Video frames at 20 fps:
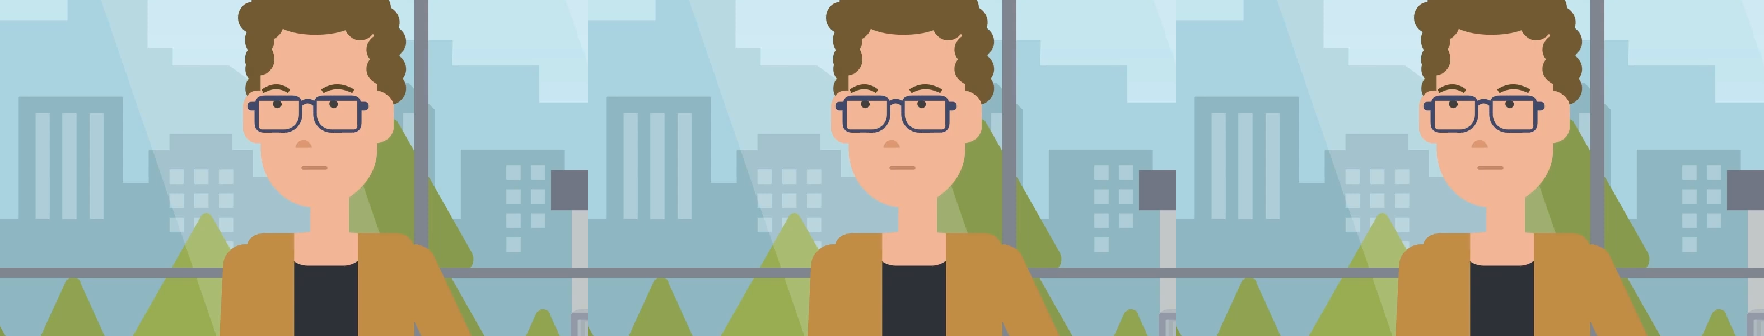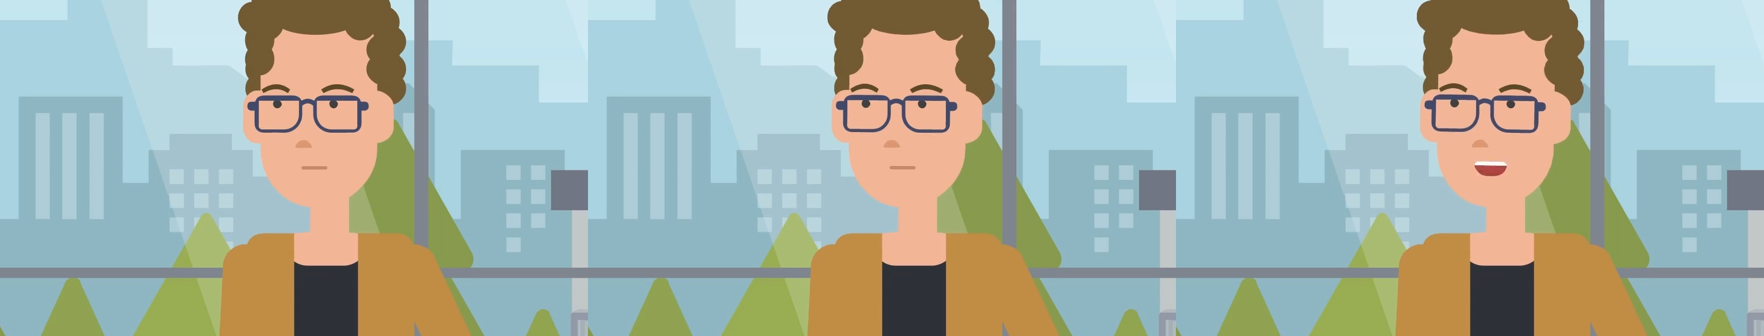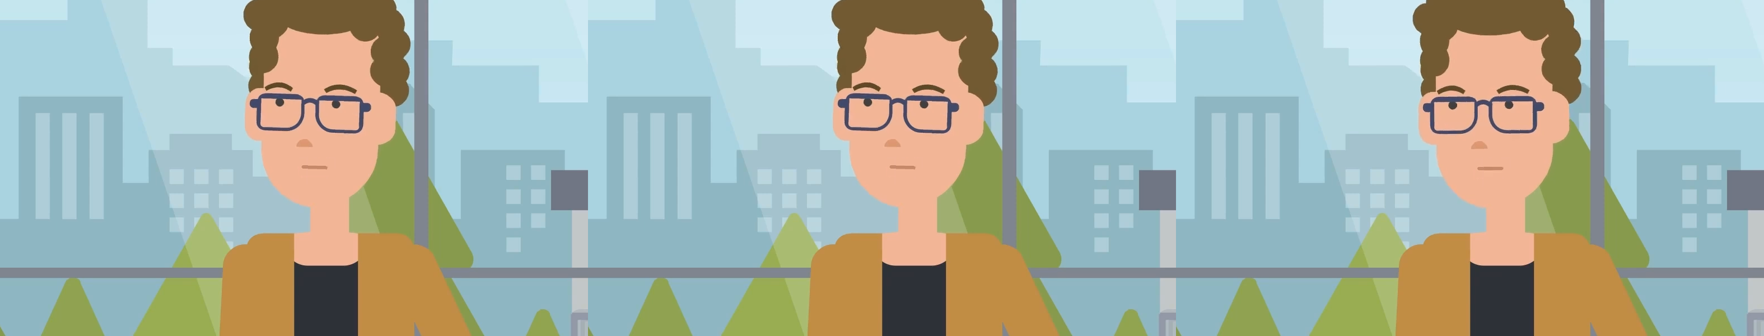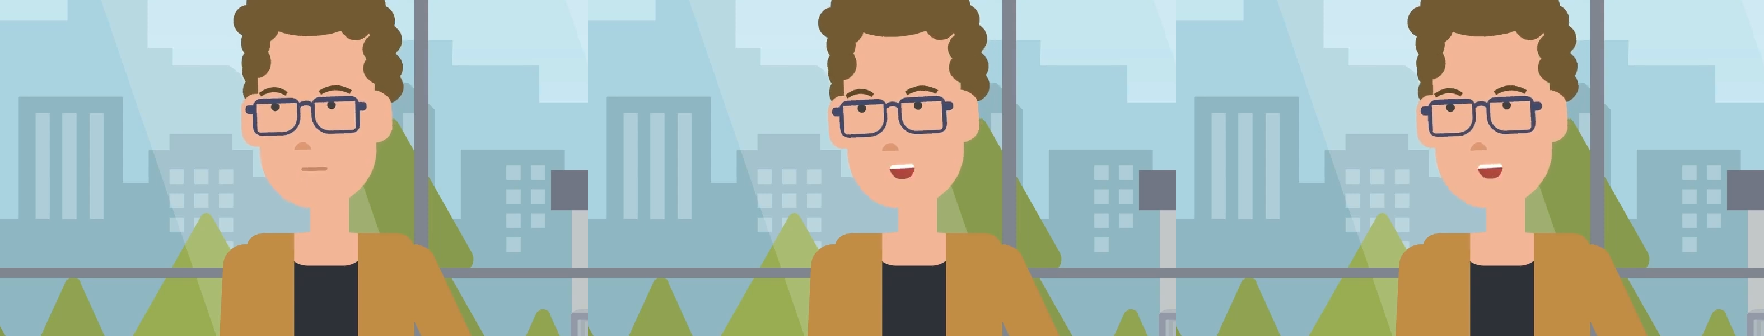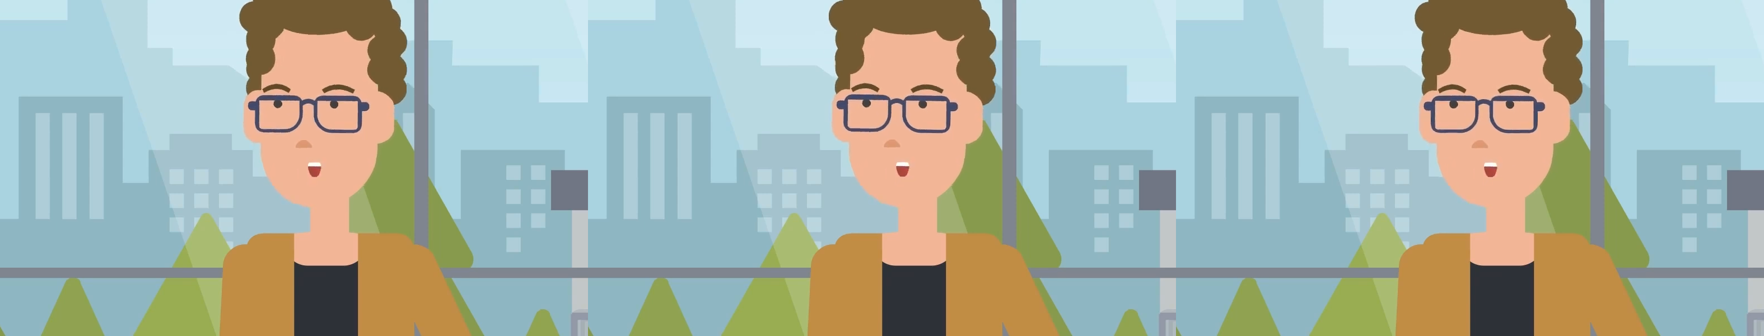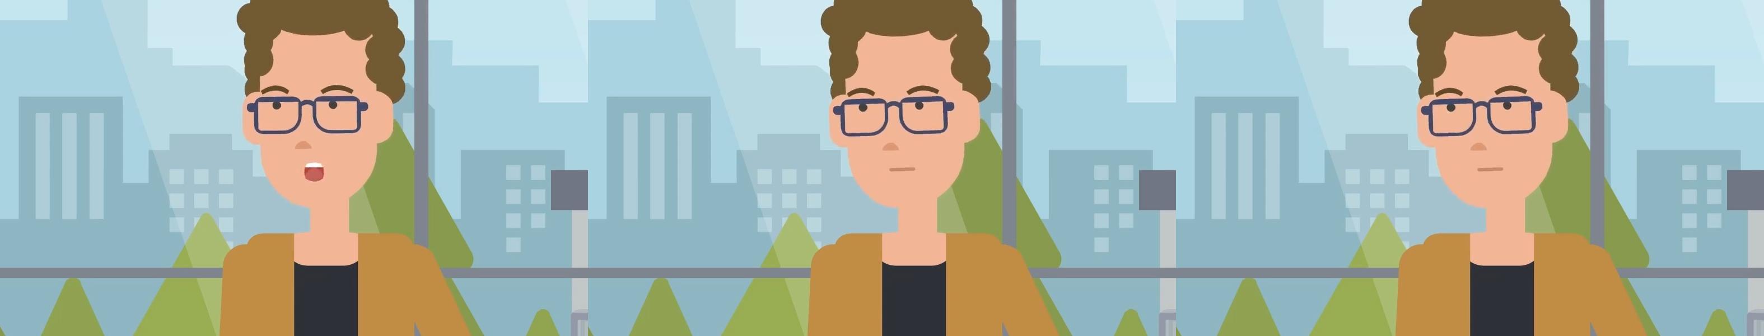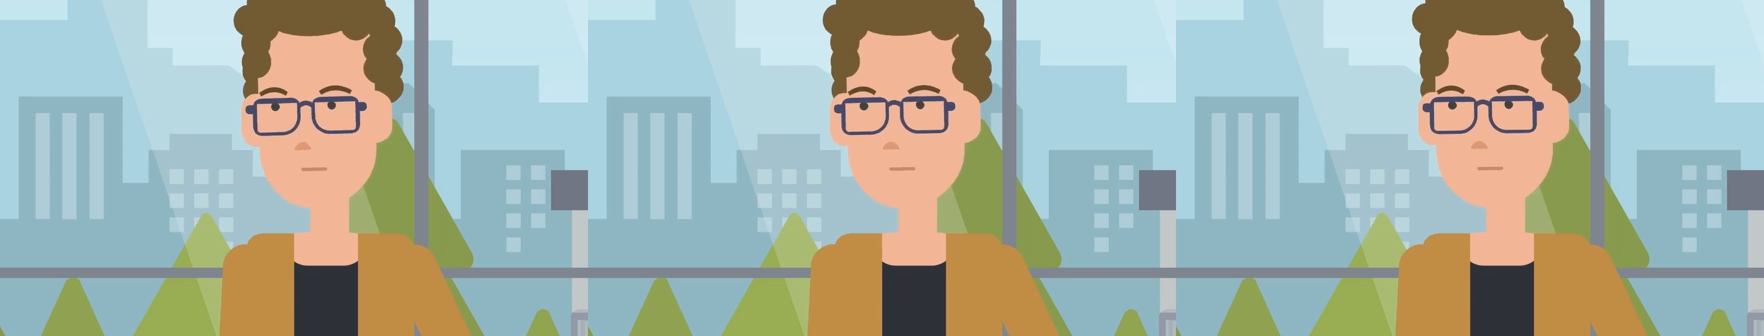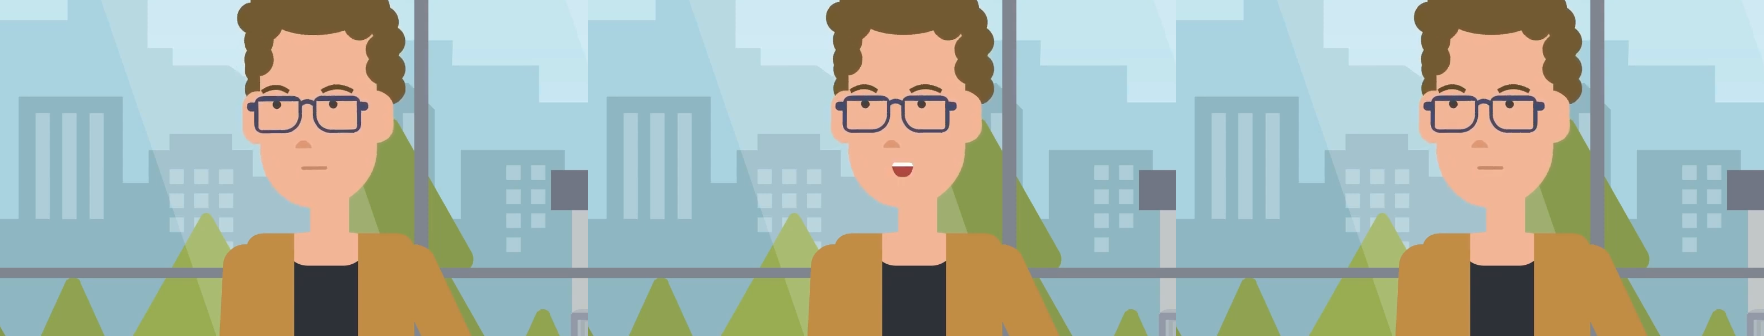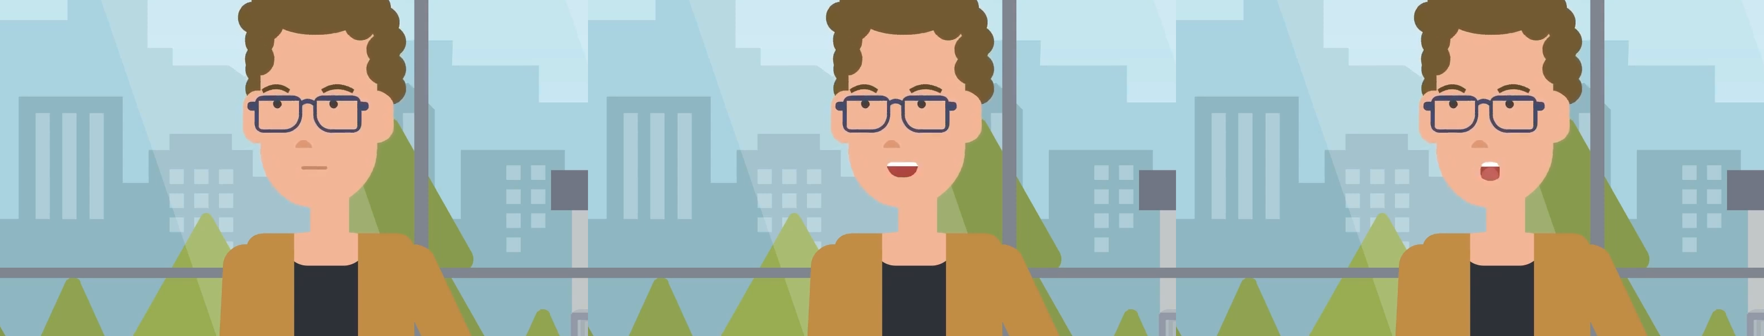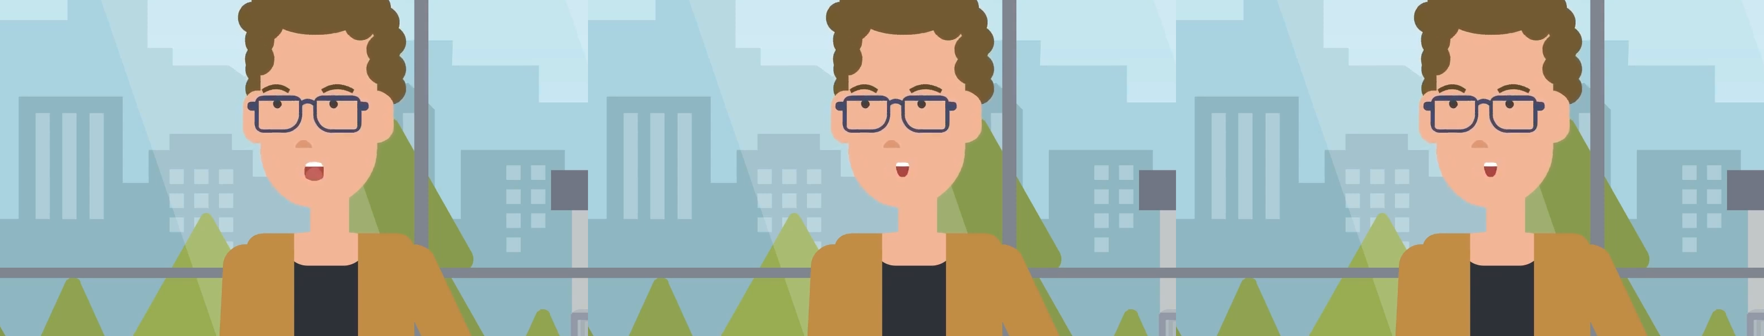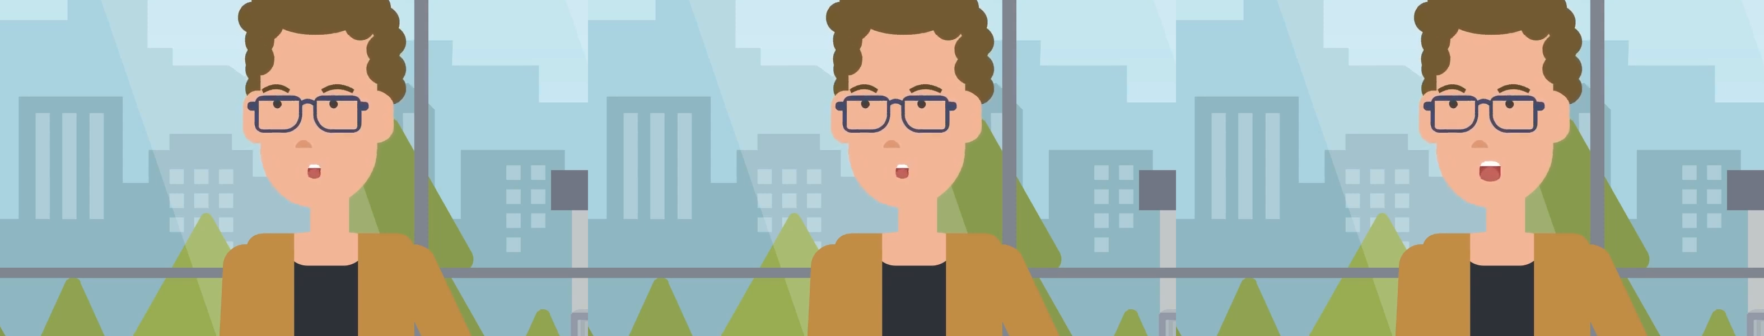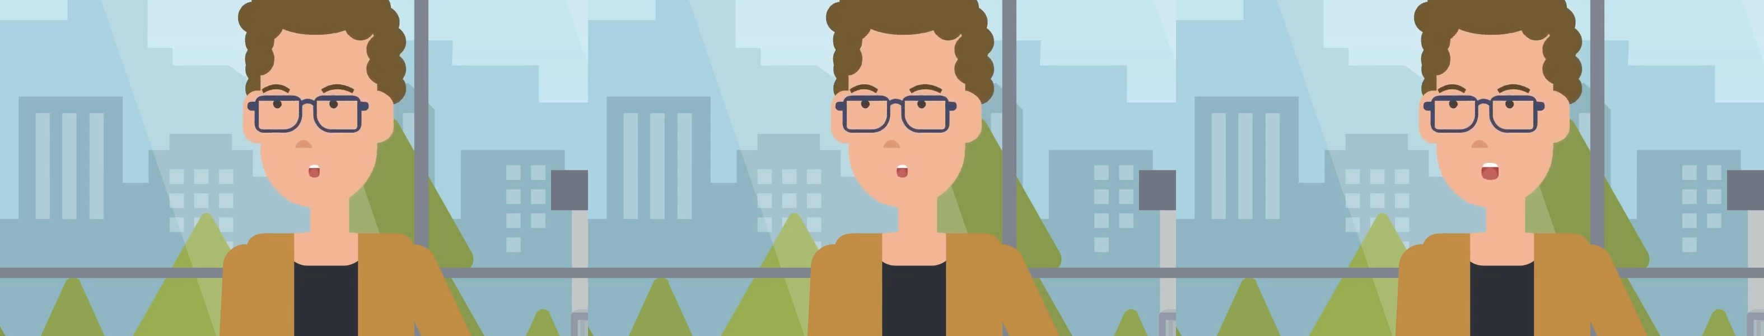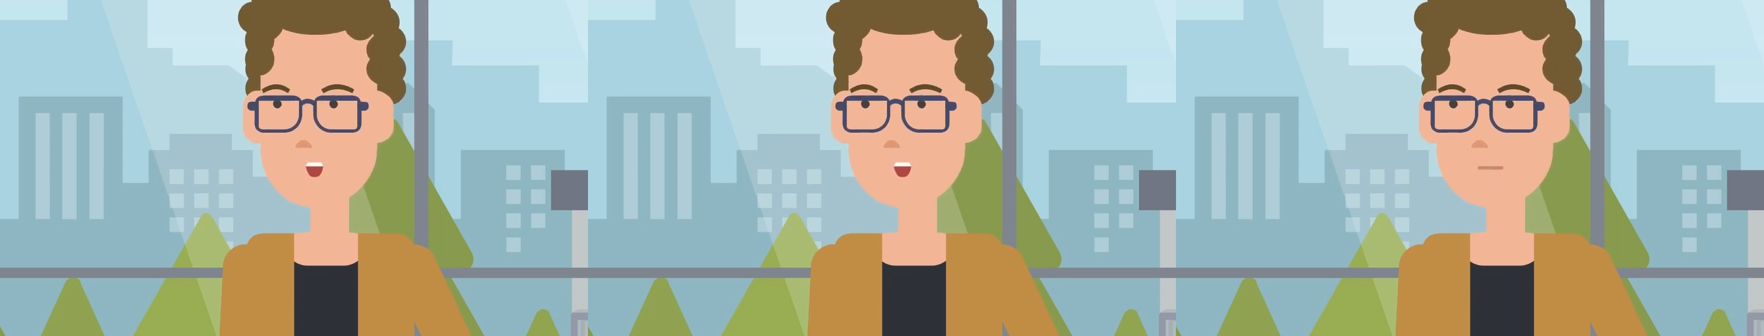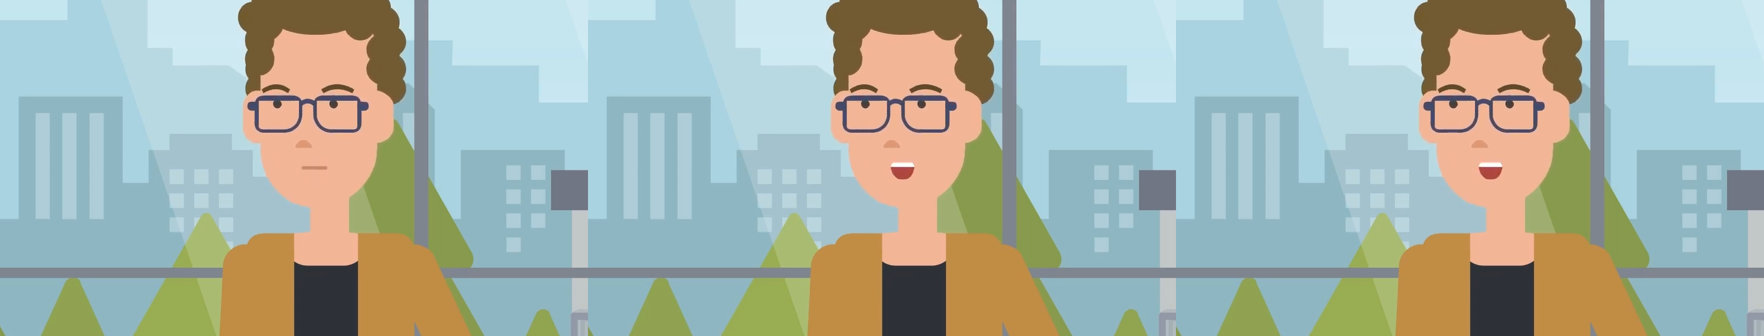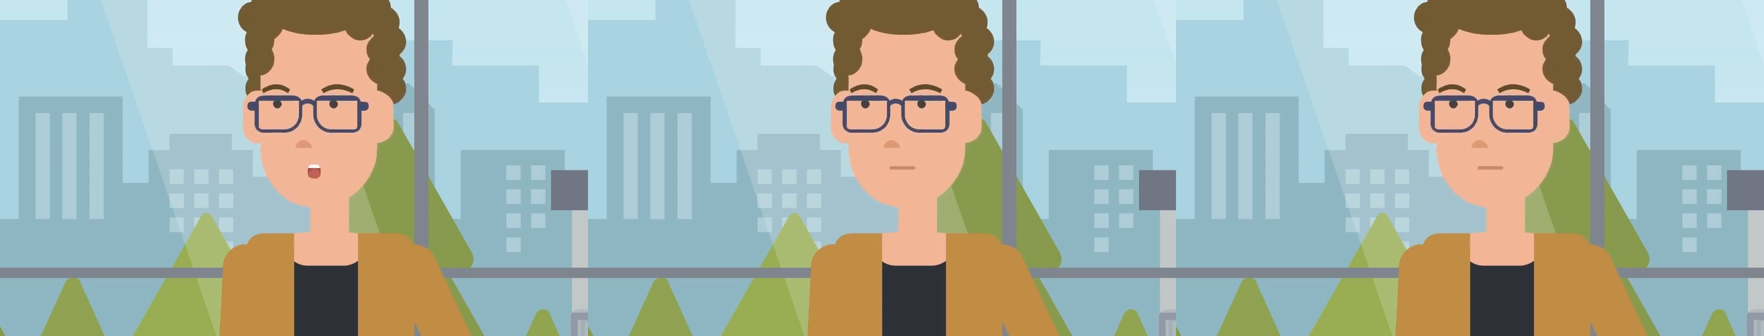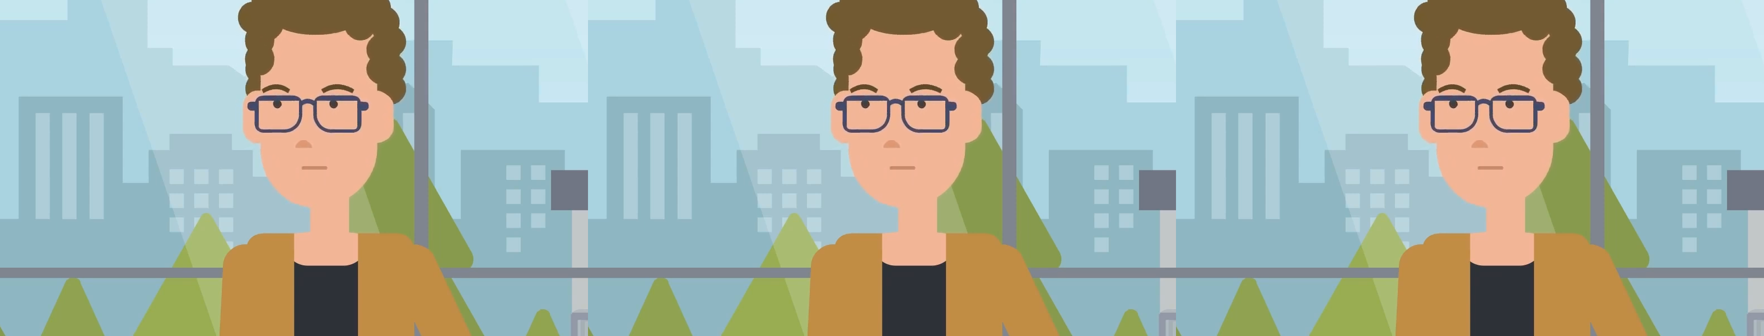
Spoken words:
crunch data, and present information as